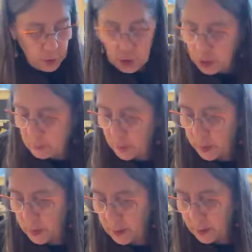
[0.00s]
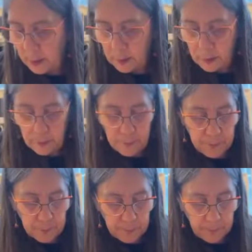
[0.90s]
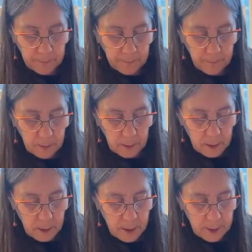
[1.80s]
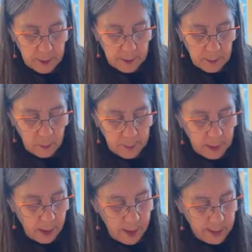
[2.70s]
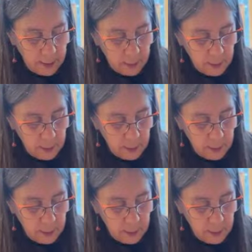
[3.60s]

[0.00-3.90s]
shimmer in here. All right, let's see what we got.